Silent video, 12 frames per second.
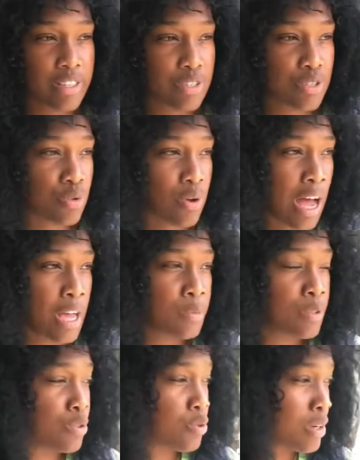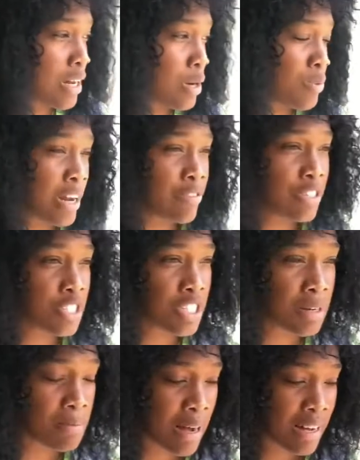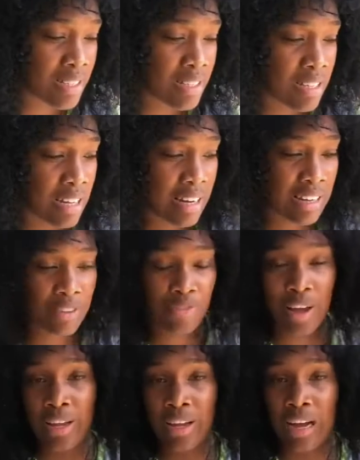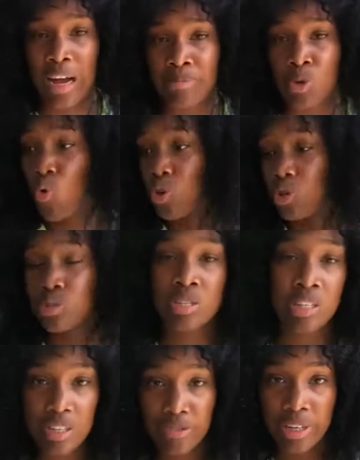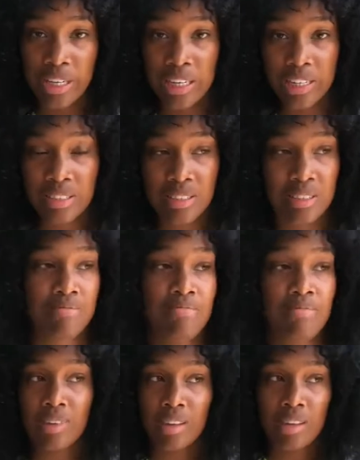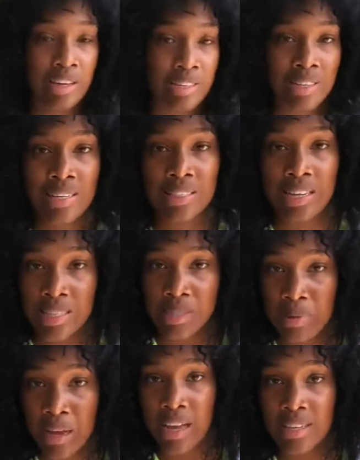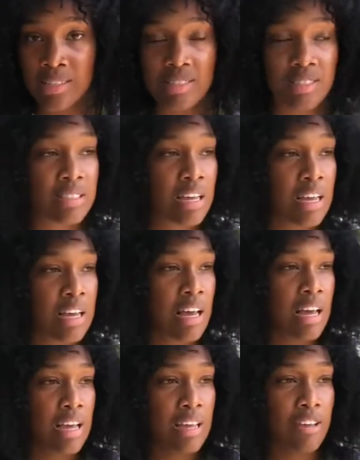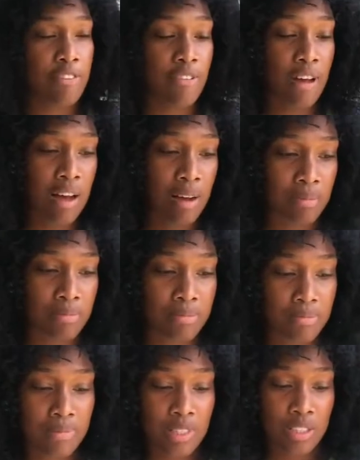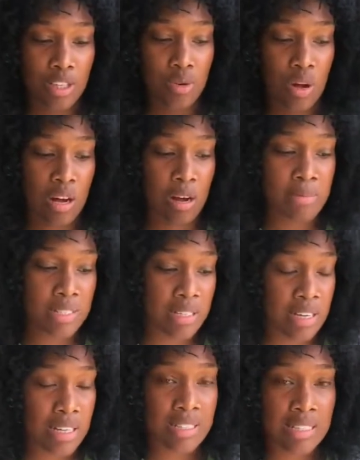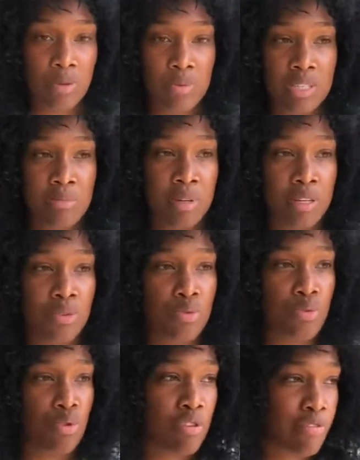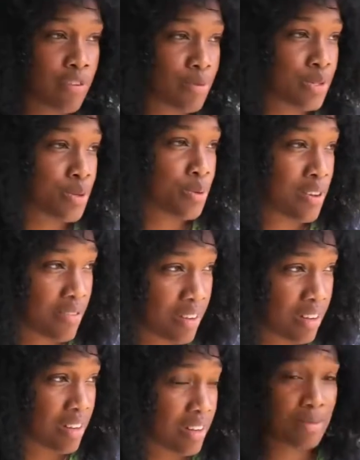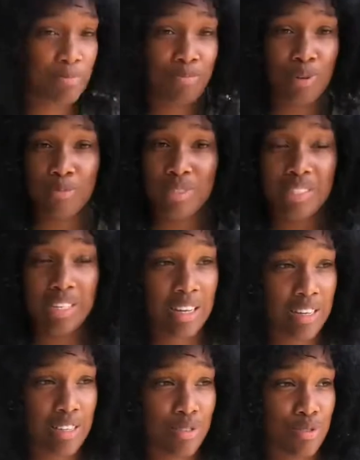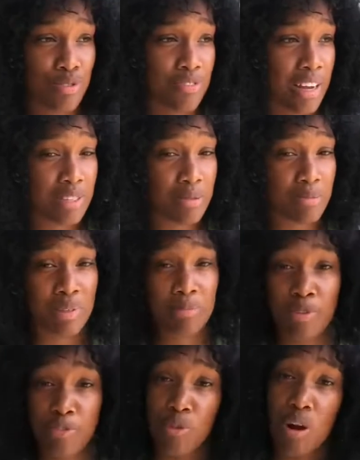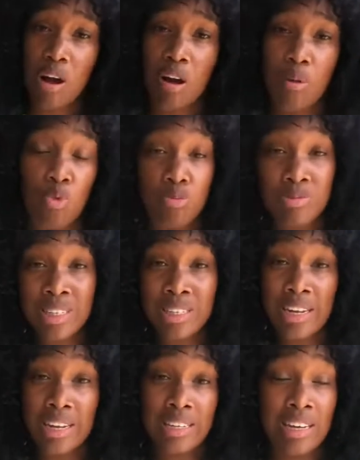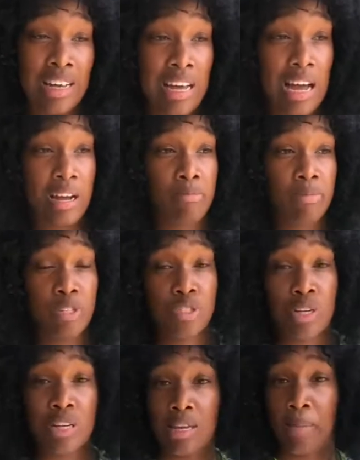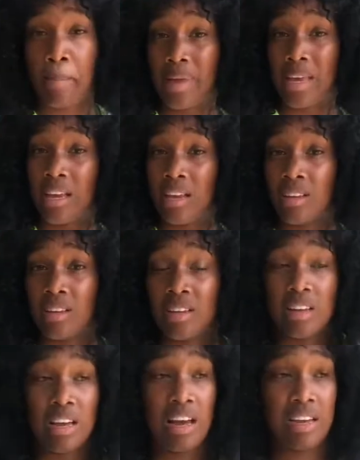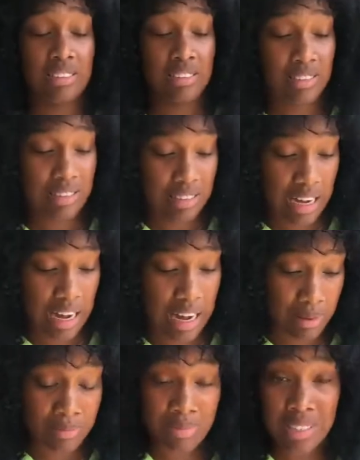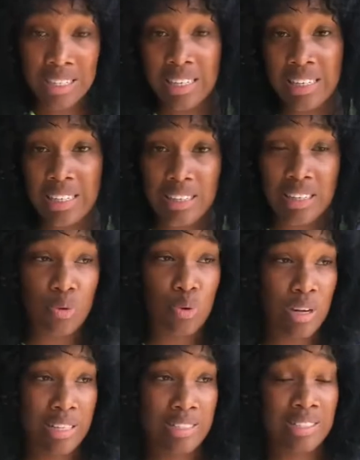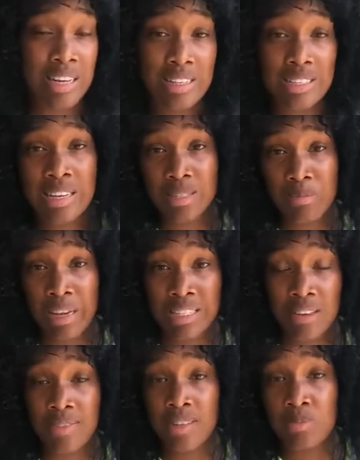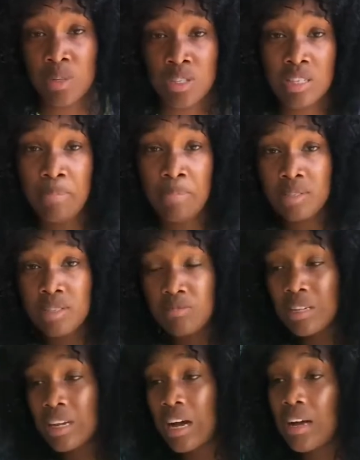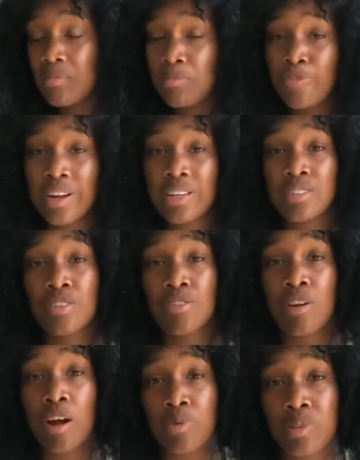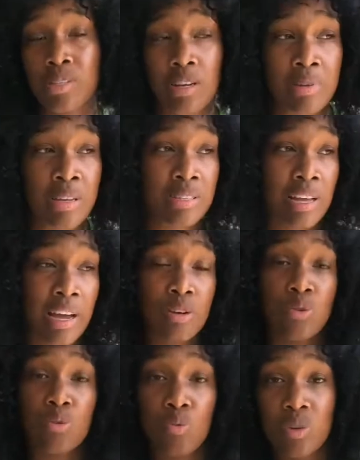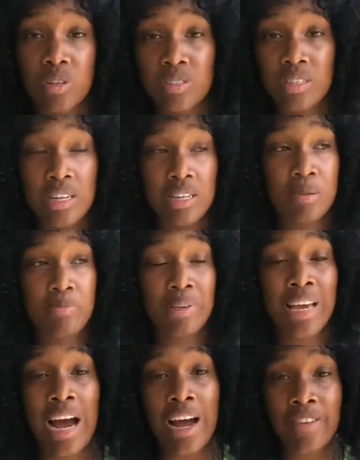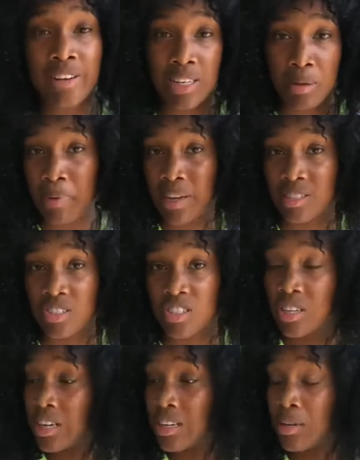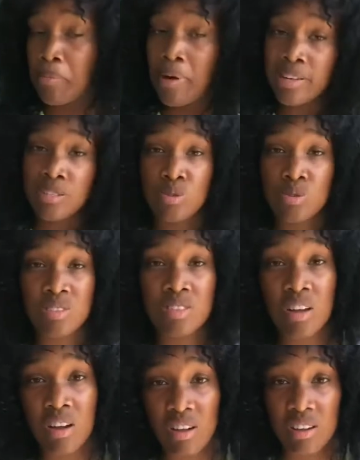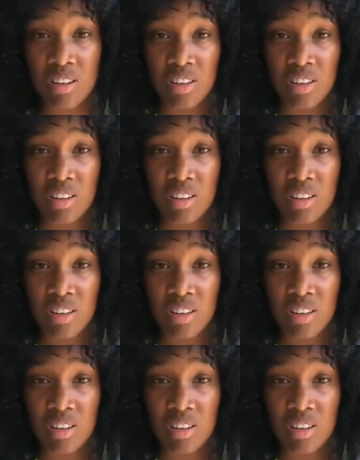So I would know that when I reach in the maxi, and if I am to hold on to the railing, I have to sanitize my hands. If you know, I come into contact with somebody who cough or whatsoever, probably take a little vitamin. Before I come home tonight, I have to make sure that I bathe and clean and sanitize myself as much as I possibly can before I interact with her, because I don't want to be carrying the pathogen and then pass it on to her.